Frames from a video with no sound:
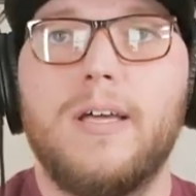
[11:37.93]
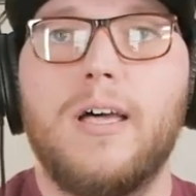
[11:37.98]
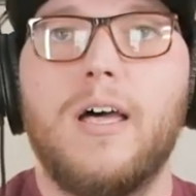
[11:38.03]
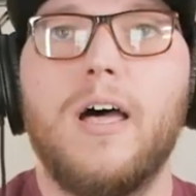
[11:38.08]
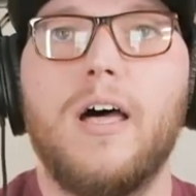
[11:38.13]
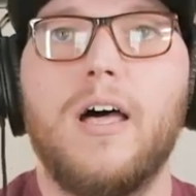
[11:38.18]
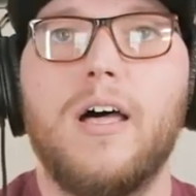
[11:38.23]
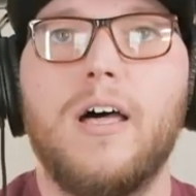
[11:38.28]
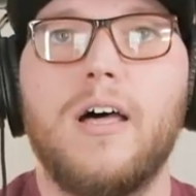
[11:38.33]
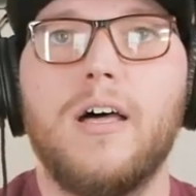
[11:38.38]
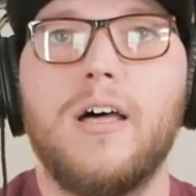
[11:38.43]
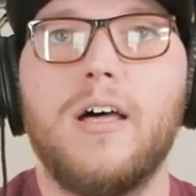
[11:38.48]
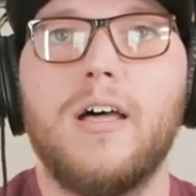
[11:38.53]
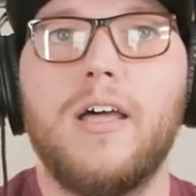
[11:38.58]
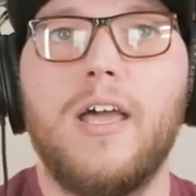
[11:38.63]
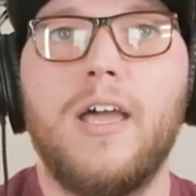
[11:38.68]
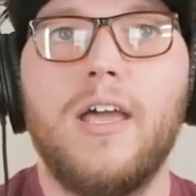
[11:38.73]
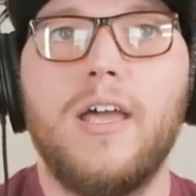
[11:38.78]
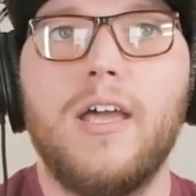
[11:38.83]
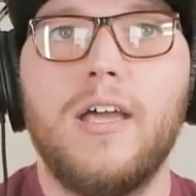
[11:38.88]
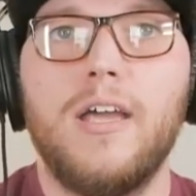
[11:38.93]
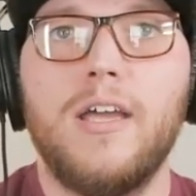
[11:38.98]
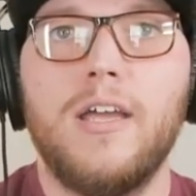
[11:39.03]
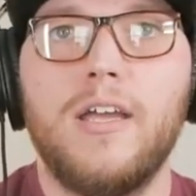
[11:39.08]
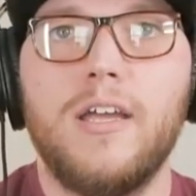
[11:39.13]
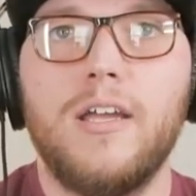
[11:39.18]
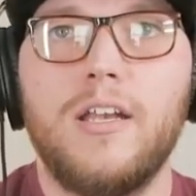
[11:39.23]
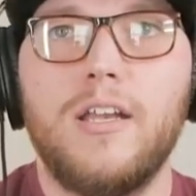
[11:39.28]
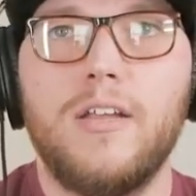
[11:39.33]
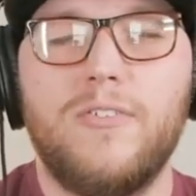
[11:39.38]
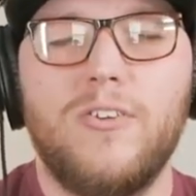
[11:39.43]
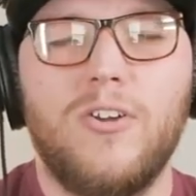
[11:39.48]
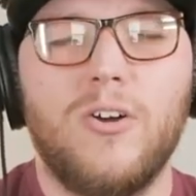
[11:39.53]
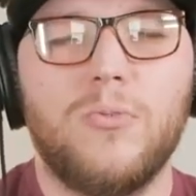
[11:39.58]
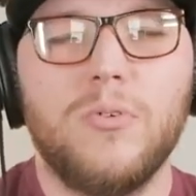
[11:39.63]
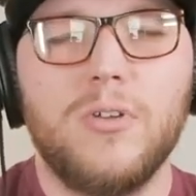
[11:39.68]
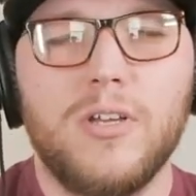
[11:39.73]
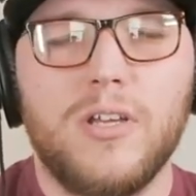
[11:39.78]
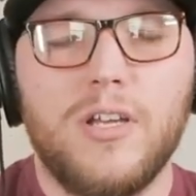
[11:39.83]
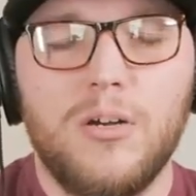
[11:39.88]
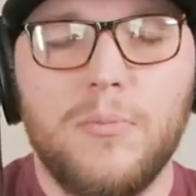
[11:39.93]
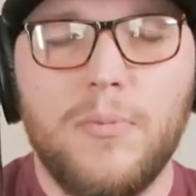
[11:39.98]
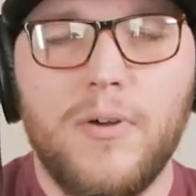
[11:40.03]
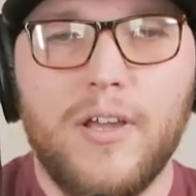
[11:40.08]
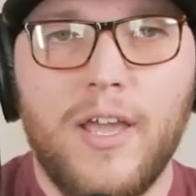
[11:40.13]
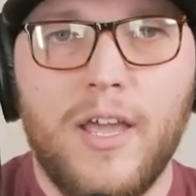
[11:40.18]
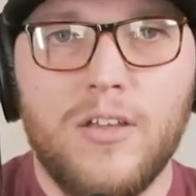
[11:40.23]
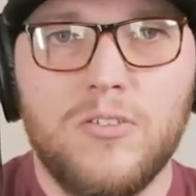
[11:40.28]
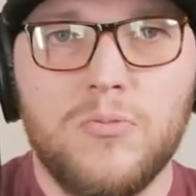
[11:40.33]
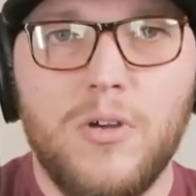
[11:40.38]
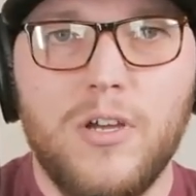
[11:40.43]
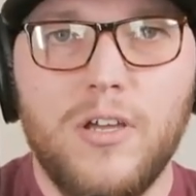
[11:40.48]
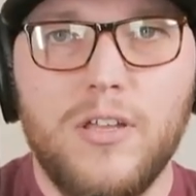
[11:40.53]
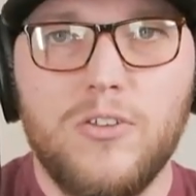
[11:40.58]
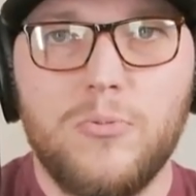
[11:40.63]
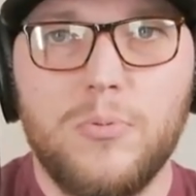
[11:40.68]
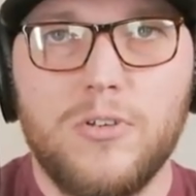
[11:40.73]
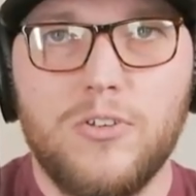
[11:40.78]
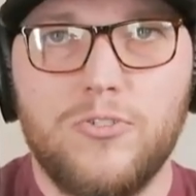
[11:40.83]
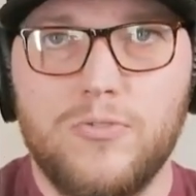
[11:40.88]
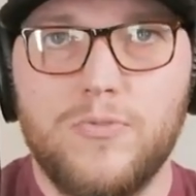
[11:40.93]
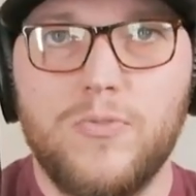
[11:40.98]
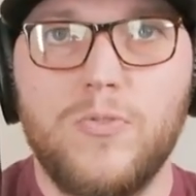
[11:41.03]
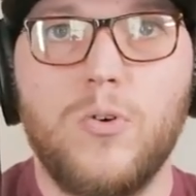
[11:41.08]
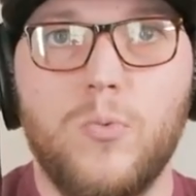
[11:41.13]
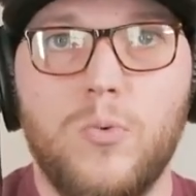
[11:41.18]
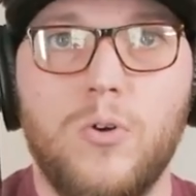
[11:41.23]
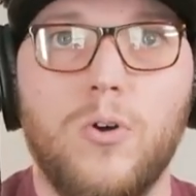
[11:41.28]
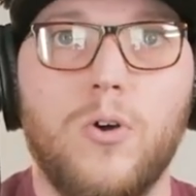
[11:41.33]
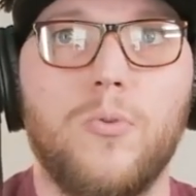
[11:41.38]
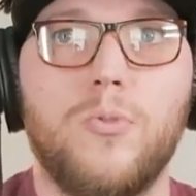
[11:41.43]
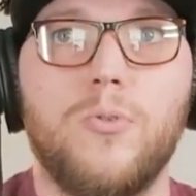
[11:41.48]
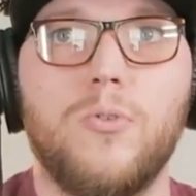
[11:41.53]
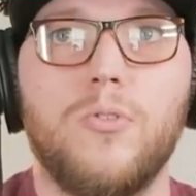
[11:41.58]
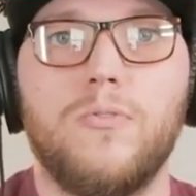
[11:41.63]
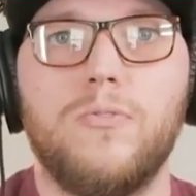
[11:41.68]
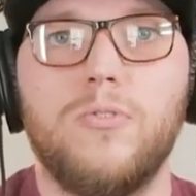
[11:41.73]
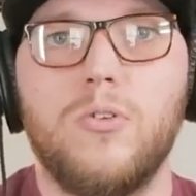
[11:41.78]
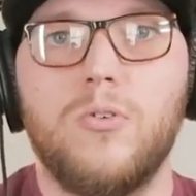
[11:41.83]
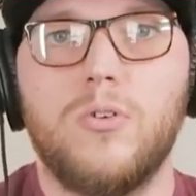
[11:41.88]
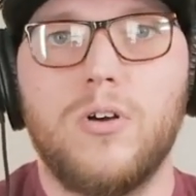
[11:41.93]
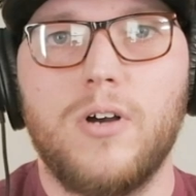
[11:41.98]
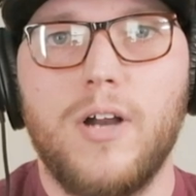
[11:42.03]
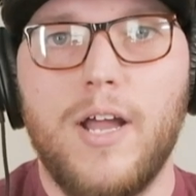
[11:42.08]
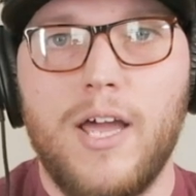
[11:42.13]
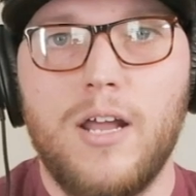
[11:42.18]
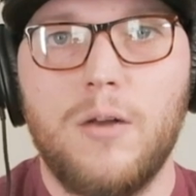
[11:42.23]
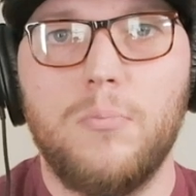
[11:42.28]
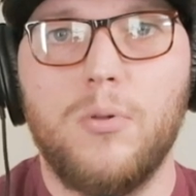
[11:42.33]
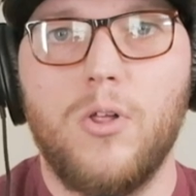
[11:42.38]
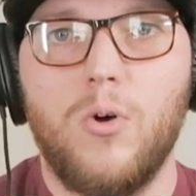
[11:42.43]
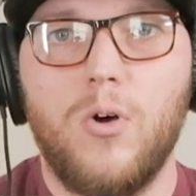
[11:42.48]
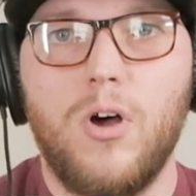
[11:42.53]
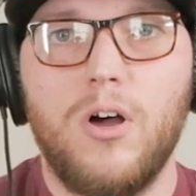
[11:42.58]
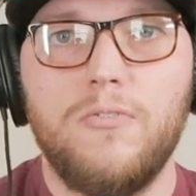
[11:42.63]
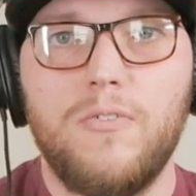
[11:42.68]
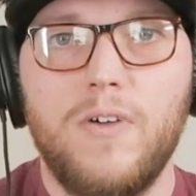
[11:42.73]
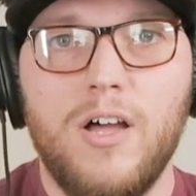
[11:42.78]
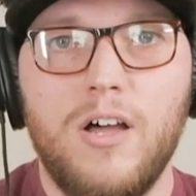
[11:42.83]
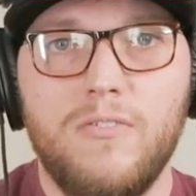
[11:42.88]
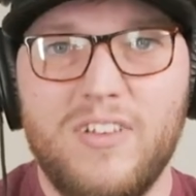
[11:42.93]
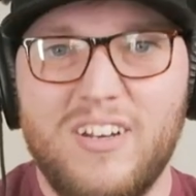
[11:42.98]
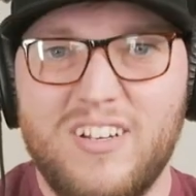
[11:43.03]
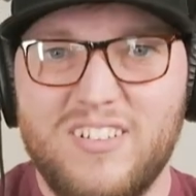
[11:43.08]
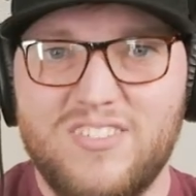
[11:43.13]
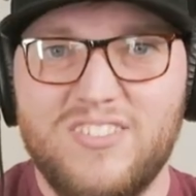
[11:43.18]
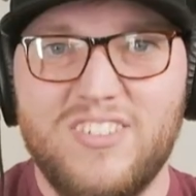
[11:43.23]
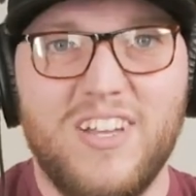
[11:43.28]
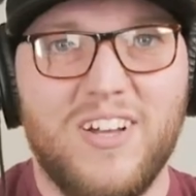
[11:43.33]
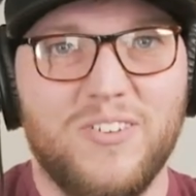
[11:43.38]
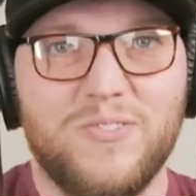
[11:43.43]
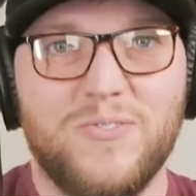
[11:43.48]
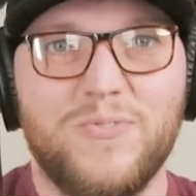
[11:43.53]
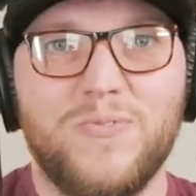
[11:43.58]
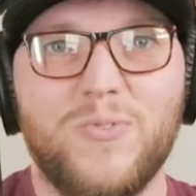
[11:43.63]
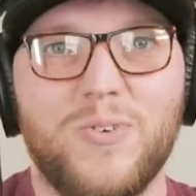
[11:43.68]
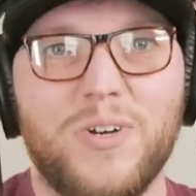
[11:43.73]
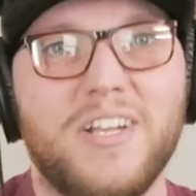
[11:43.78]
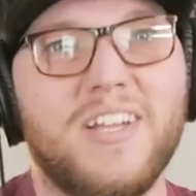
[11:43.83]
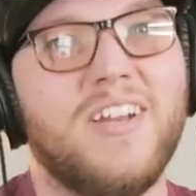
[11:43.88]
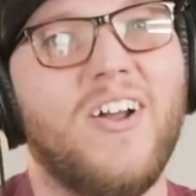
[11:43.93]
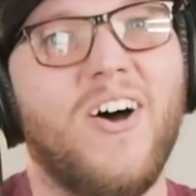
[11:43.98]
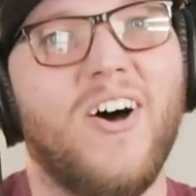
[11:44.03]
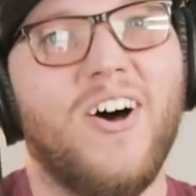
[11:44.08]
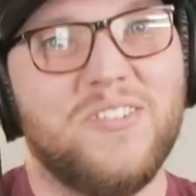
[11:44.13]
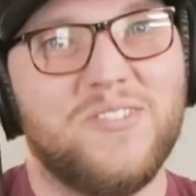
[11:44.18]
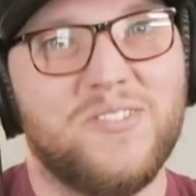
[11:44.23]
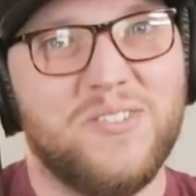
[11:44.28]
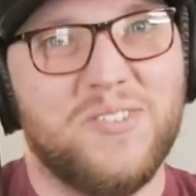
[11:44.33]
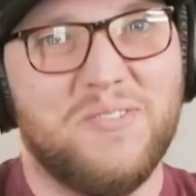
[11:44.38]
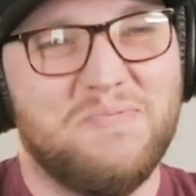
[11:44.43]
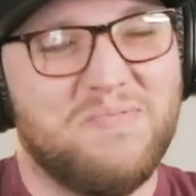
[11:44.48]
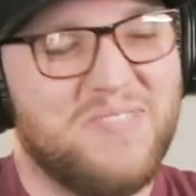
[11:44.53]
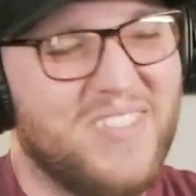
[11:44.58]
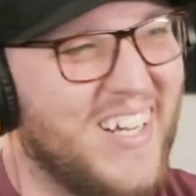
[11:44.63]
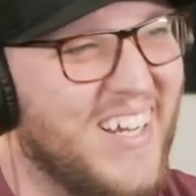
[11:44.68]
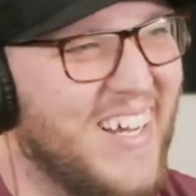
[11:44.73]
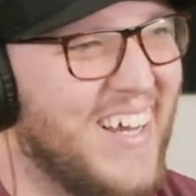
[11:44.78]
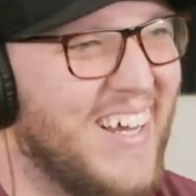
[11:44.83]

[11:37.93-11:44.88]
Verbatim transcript: And if you don't really care about gas mileage because your foot will go to the floor, add a blow off valve and it sounds freaking awesome.